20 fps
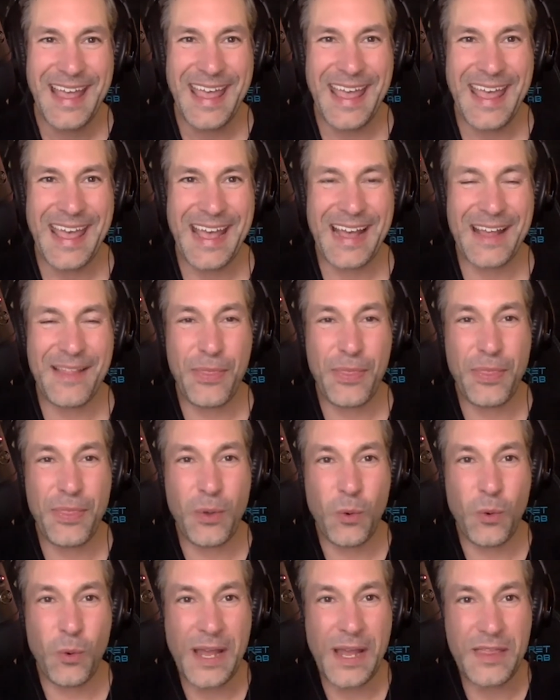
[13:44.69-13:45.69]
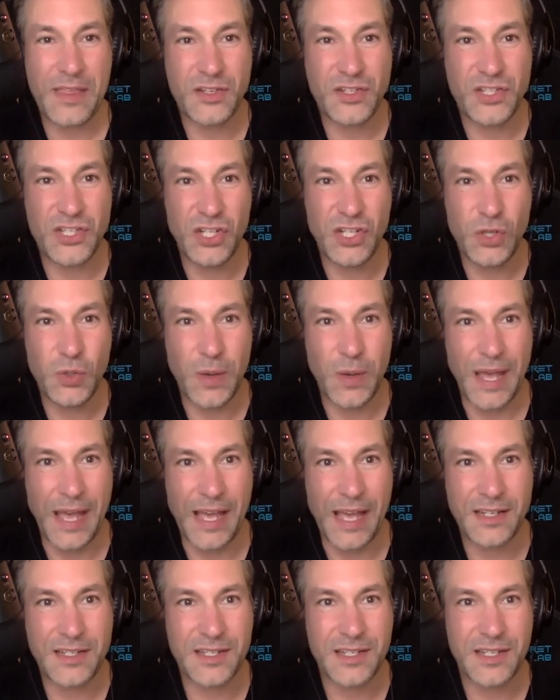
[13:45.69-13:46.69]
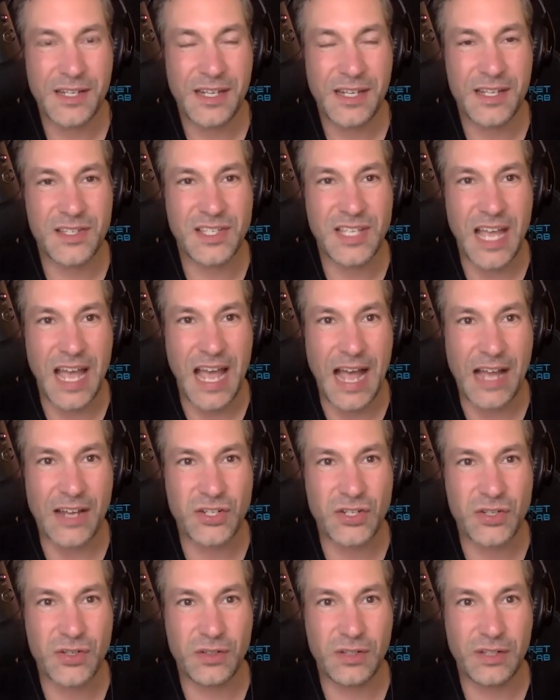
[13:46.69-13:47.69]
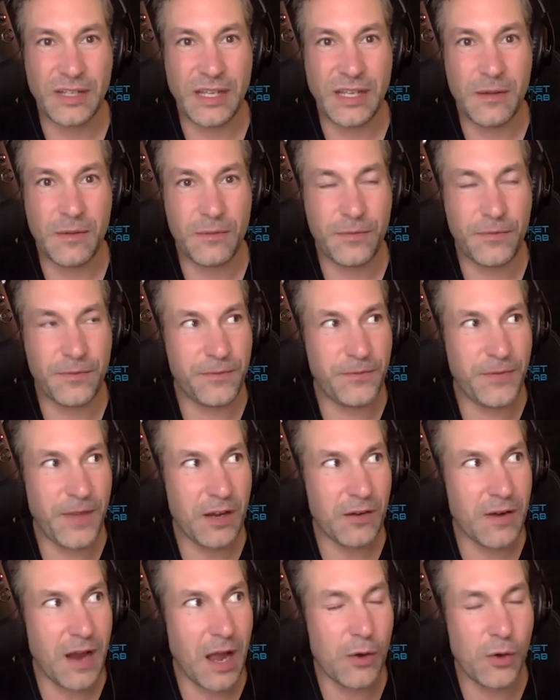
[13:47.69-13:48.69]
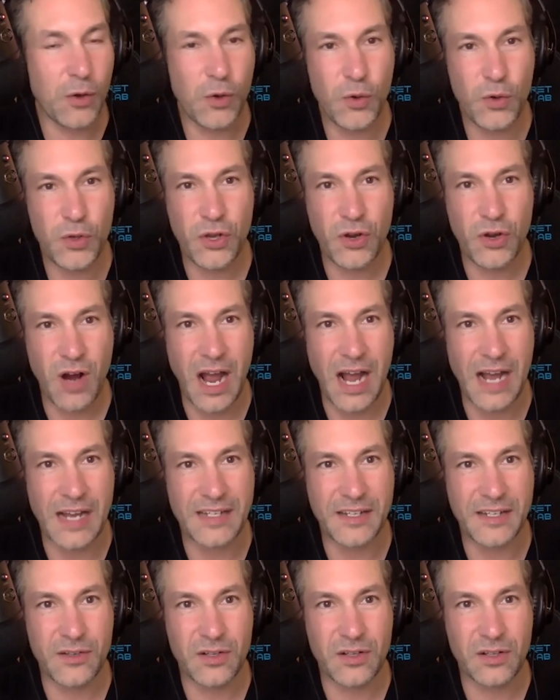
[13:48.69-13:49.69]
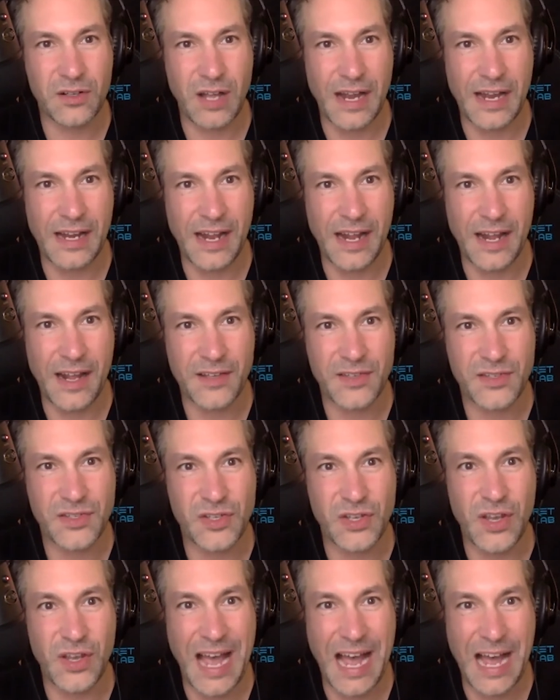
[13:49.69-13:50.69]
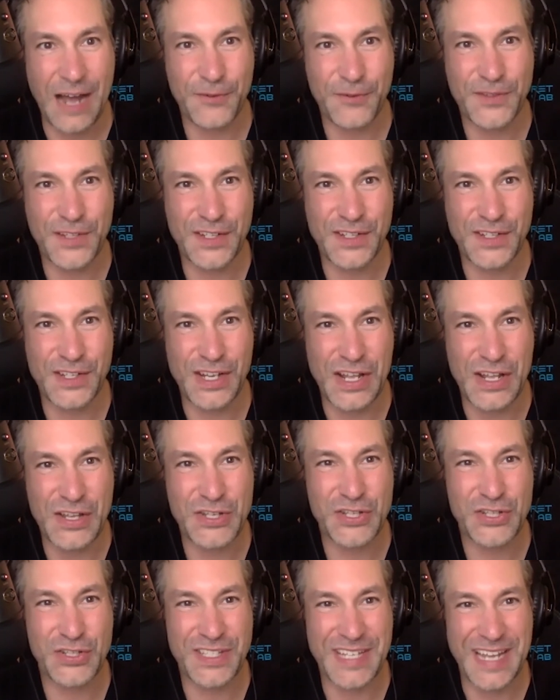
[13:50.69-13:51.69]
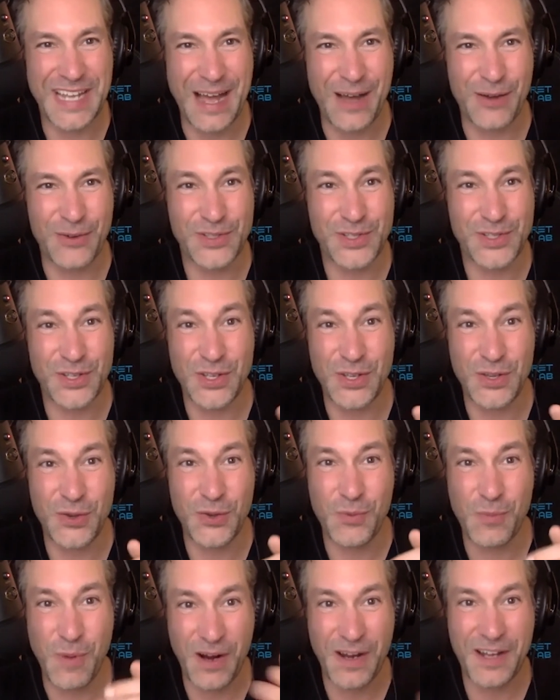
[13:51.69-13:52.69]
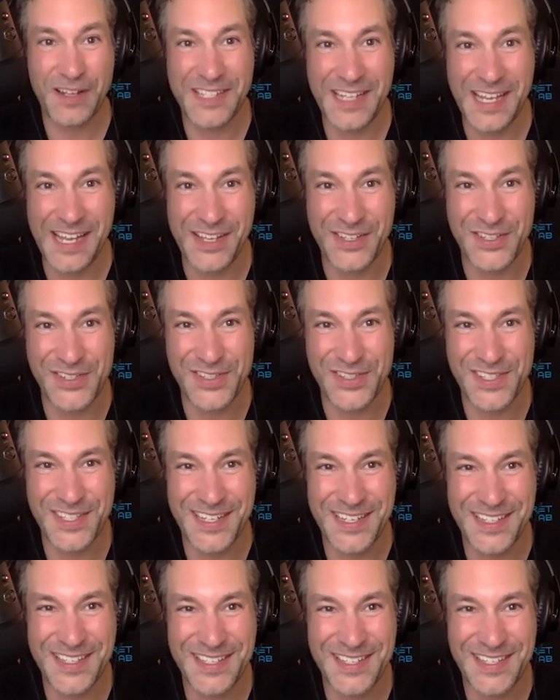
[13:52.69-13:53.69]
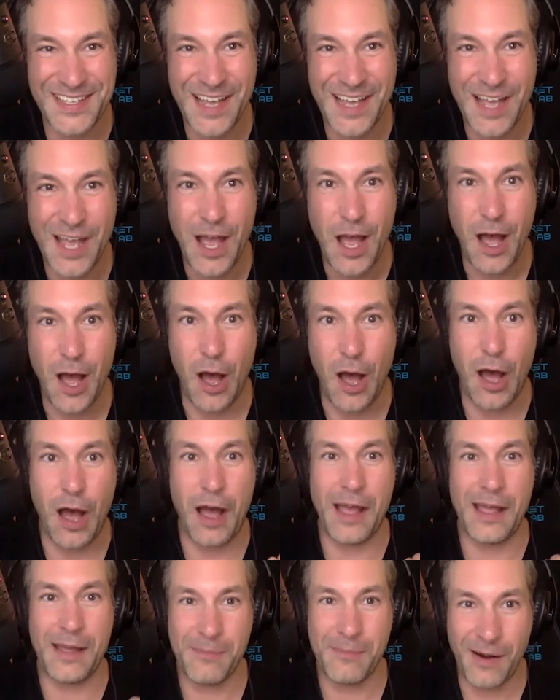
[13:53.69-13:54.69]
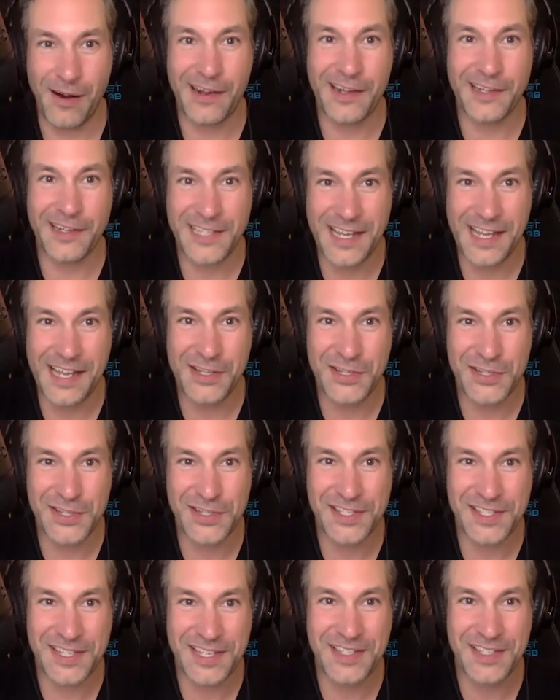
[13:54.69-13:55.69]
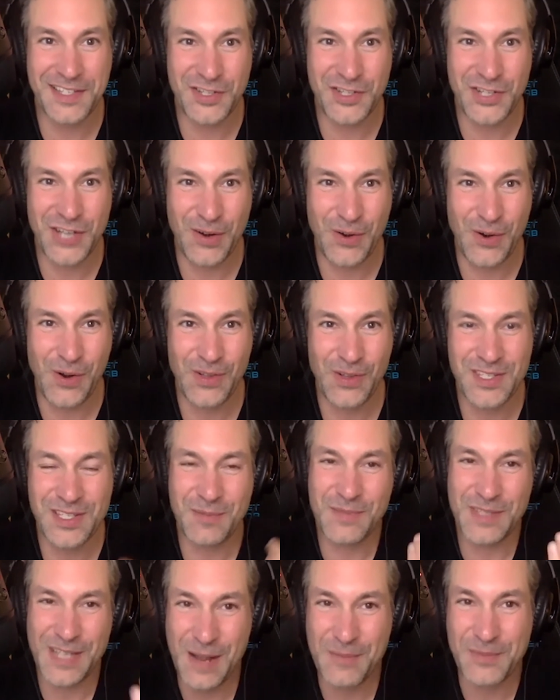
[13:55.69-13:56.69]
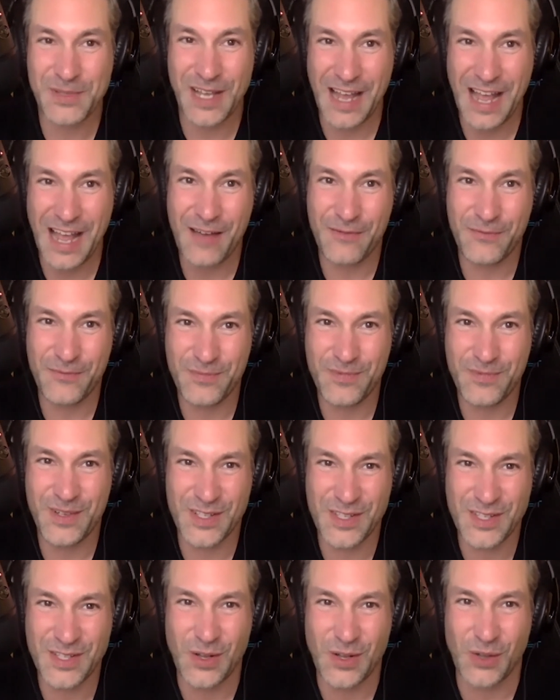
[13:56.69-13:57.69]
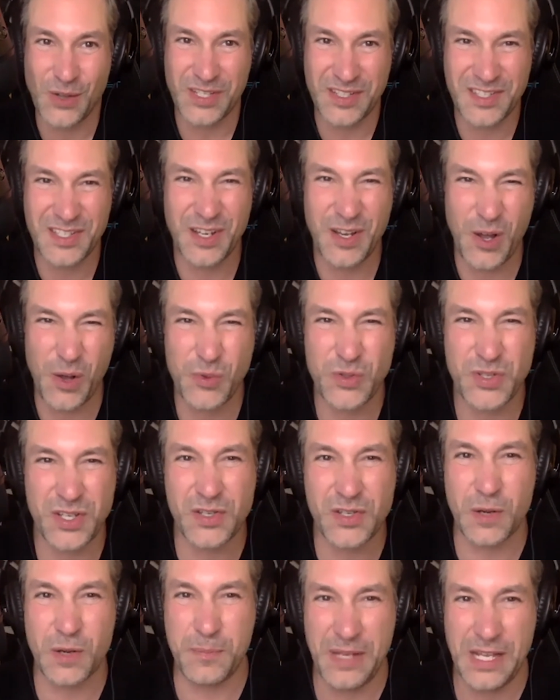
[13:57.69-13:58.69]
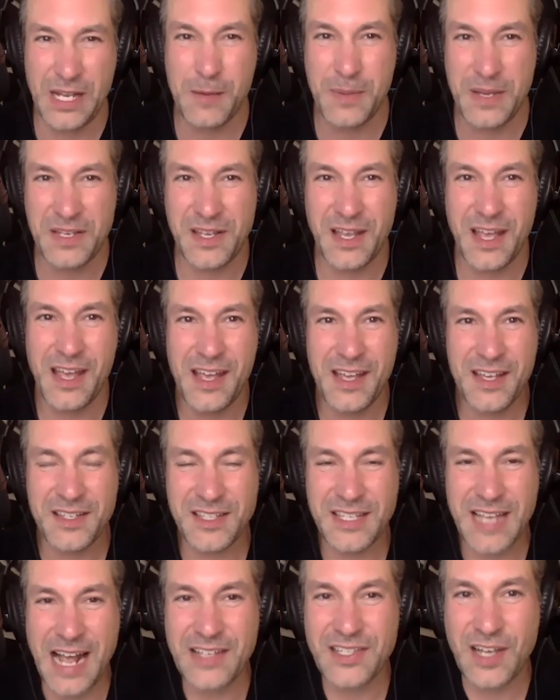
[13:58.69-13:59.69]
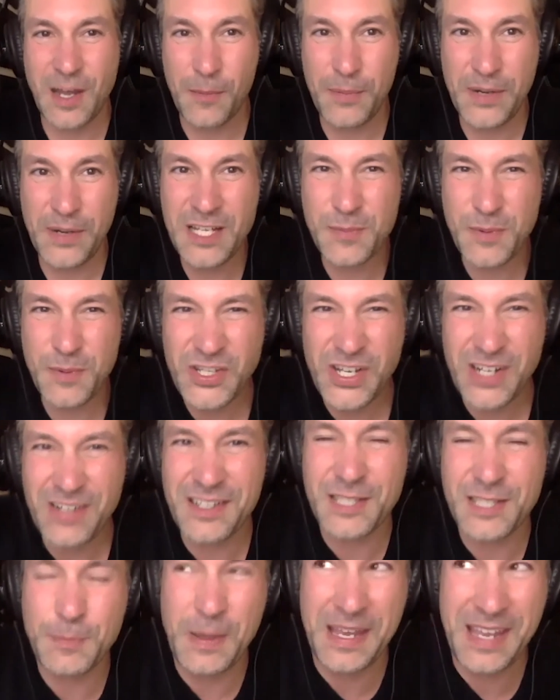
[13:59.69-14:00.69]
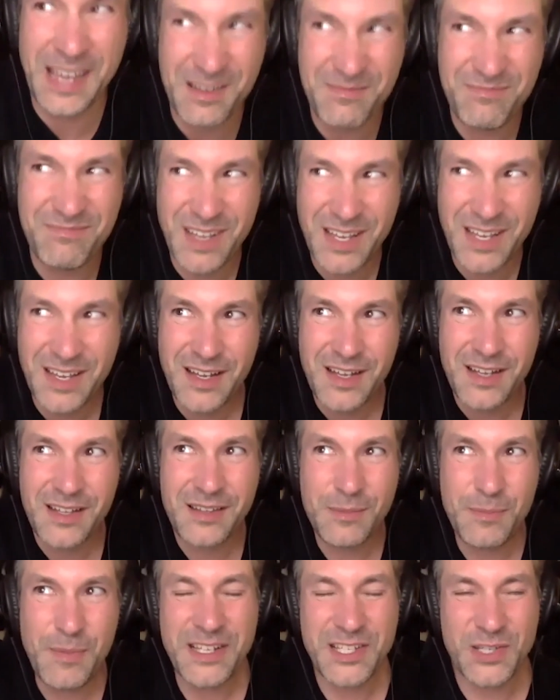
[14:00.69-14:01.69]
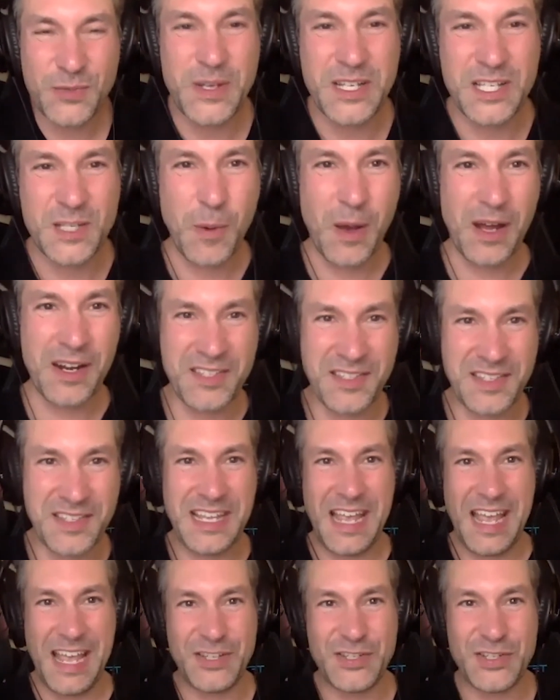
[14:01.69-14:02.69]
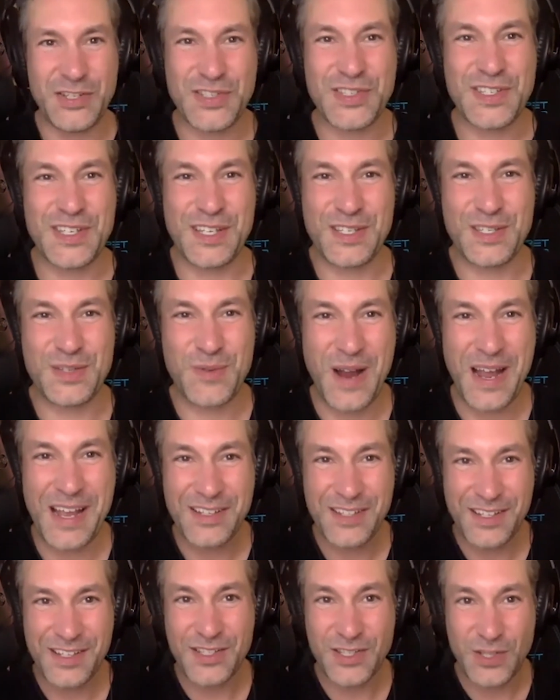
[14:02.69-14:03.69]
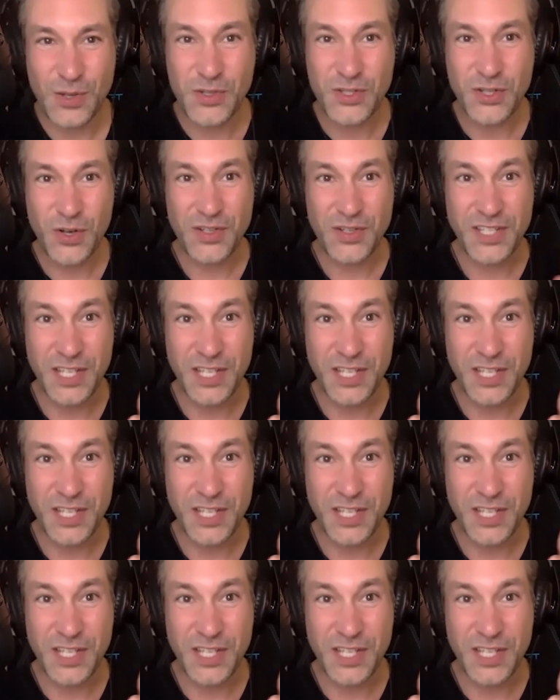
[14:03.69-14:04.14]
And the way to do it is to actually figure out who your ideal client is. So you have to niche down. So you market to agencies. I market to agencies in general. Sometimes I have consultants and coaches or B2B SaaS companies, but generally speaking, my sweet spot is the agencies, right? And so is yours.